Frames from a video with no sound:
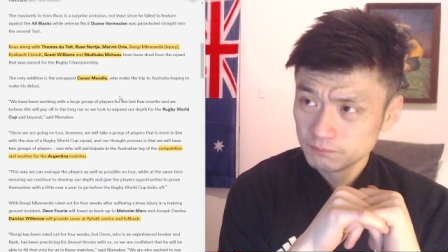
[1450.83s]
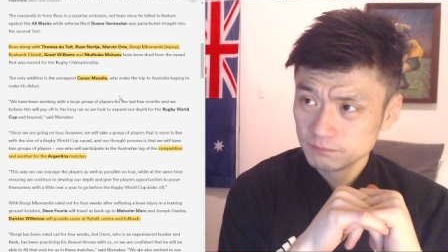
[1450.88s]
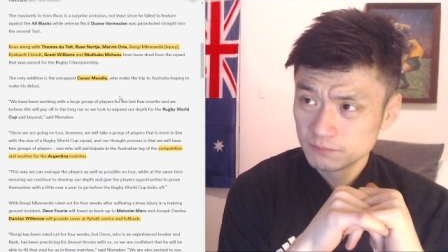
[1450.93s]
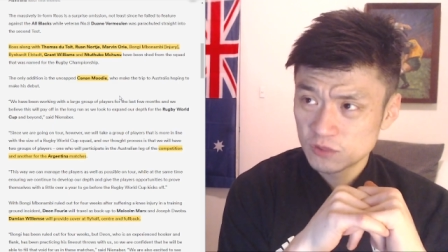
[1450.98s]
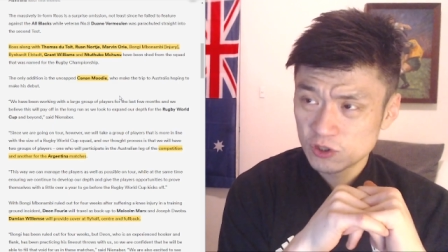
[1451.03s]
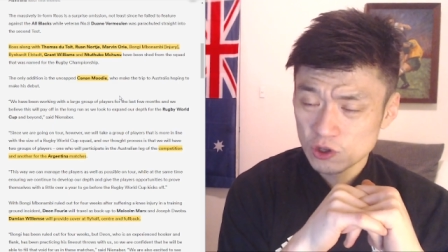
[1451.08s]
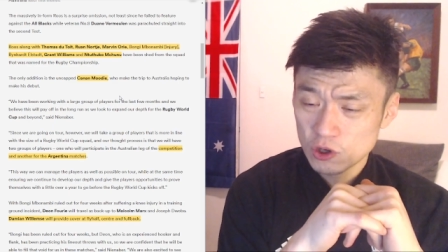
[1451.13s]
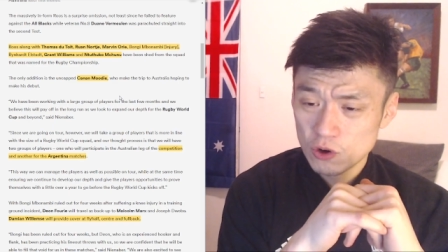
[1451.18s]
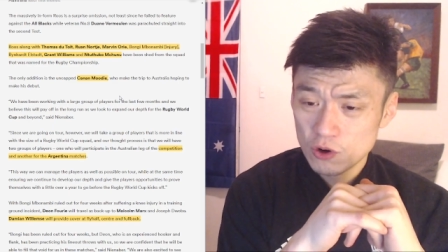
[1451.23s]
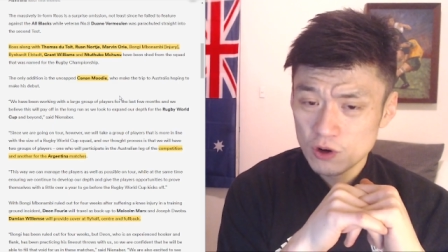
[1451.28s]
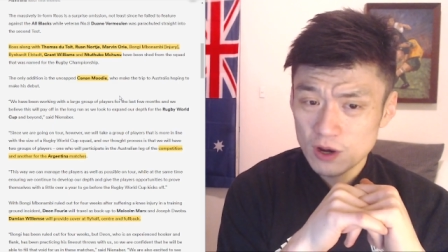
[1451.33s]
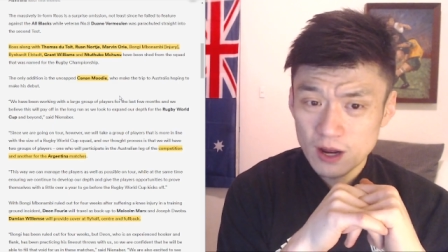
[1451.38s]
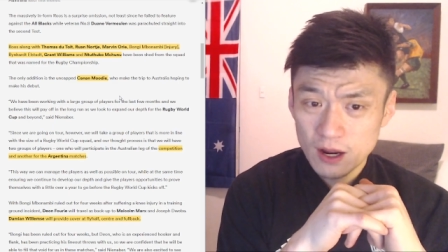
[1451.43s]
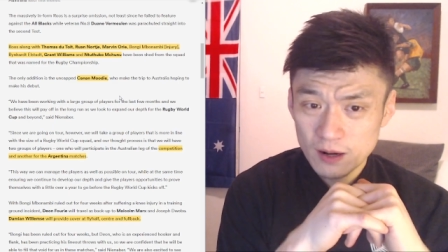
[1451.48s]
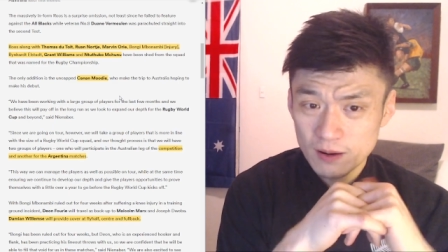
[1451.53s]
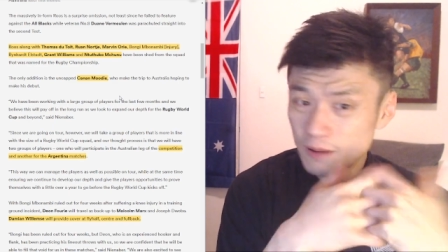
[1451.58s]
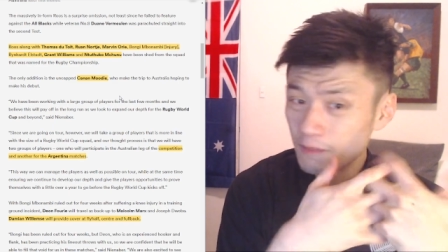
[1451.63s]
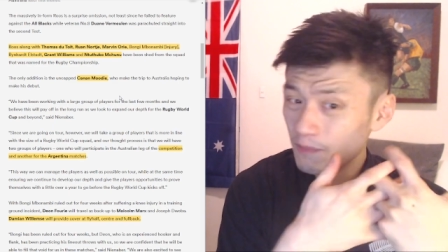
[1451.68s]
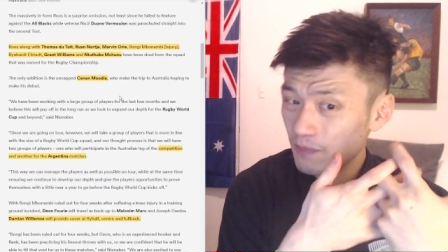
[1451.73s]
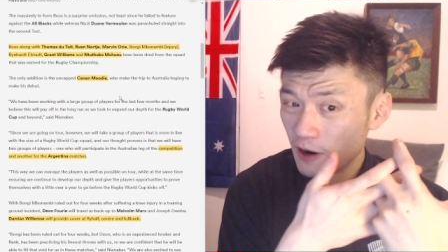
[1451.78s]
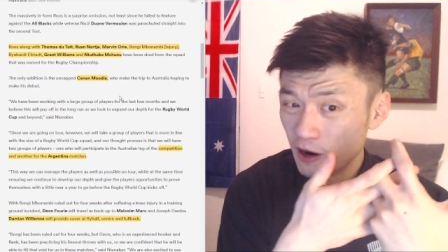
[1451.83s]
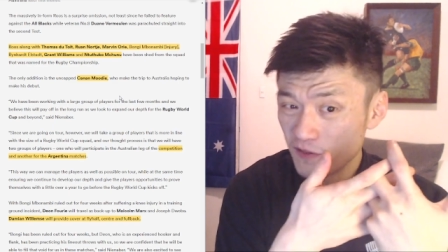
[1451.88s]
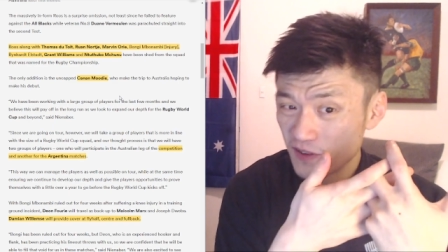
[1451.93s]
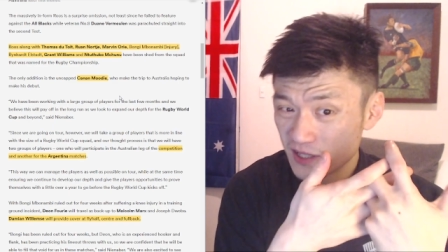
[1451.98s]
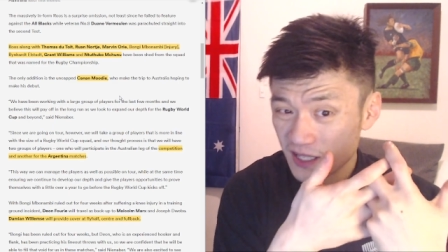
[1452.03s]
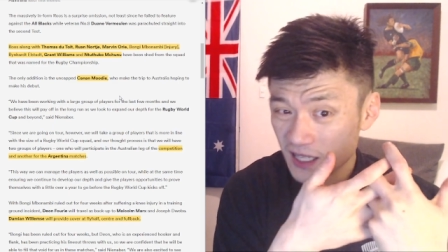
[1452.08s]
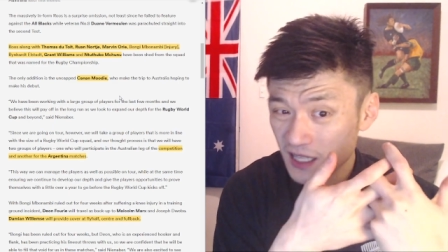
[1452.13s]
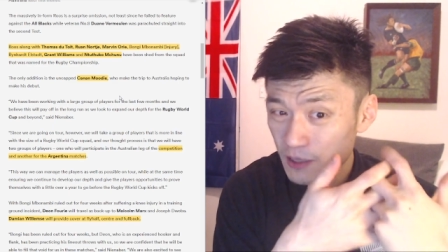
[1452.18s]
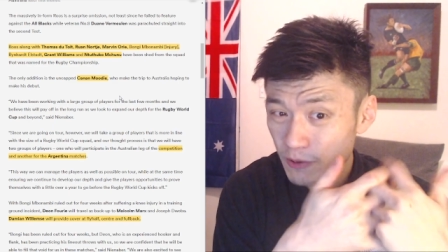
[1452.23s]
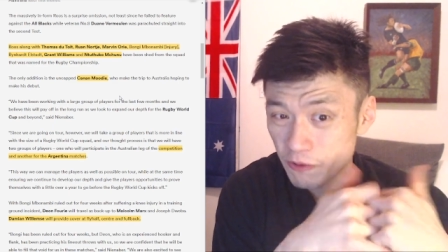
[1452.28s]
So, and
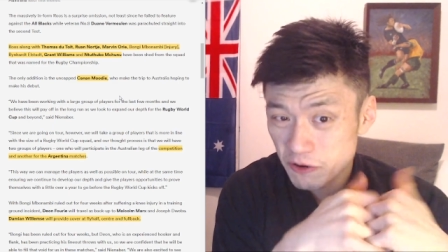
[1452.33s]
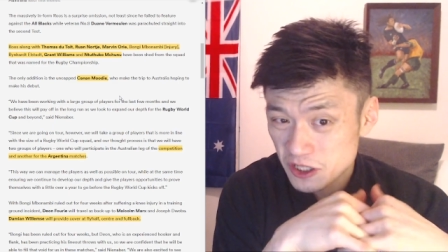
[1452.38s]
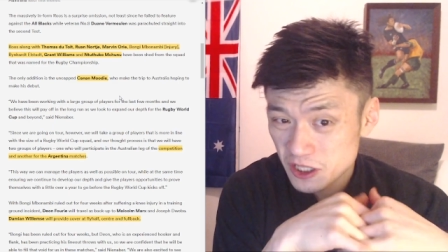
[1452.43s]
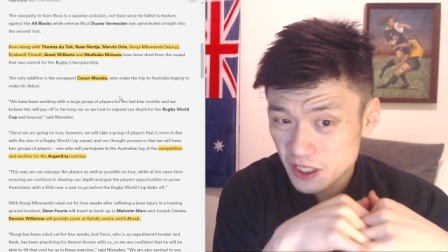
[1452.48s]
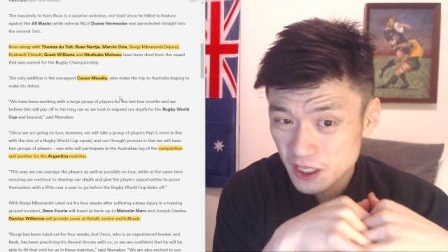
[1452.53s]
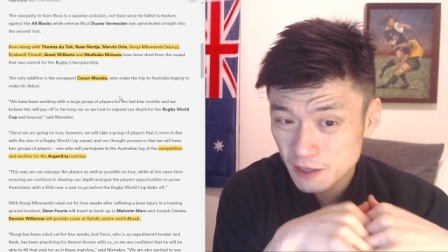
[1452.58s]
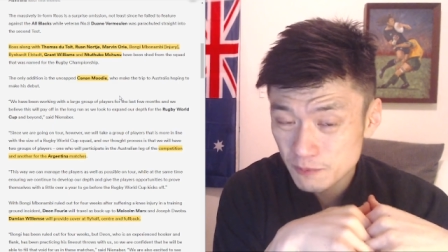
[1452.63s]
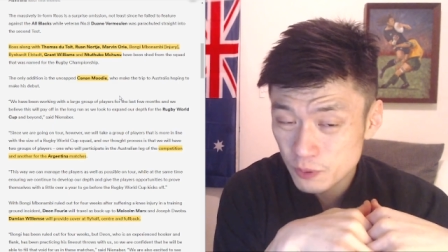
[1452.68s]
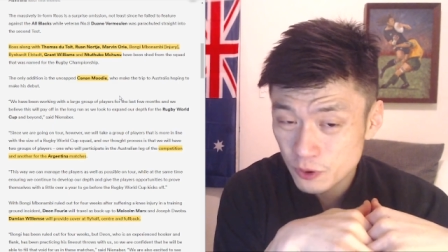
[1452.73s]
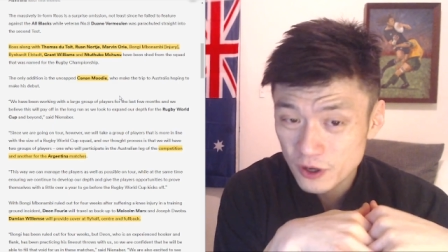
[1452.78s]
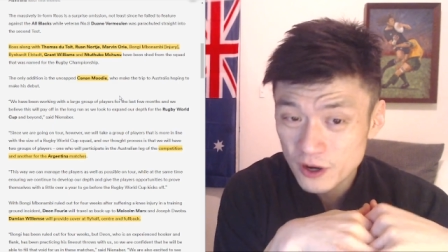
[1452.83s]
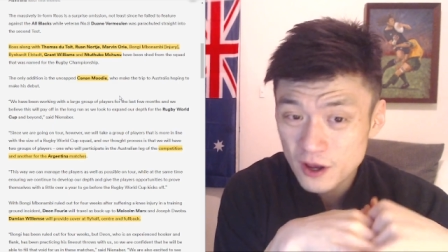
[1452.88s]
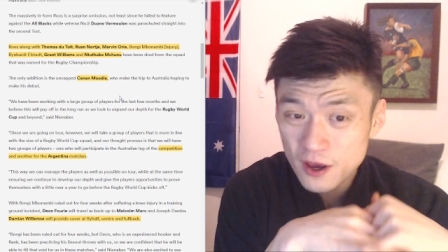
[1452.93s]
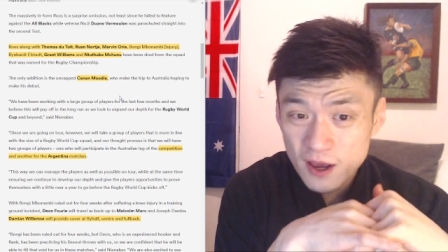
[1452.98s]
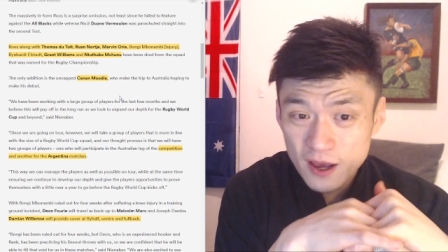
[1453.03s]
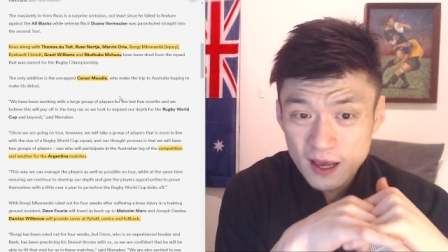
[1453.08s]
obviously they're probably just going to put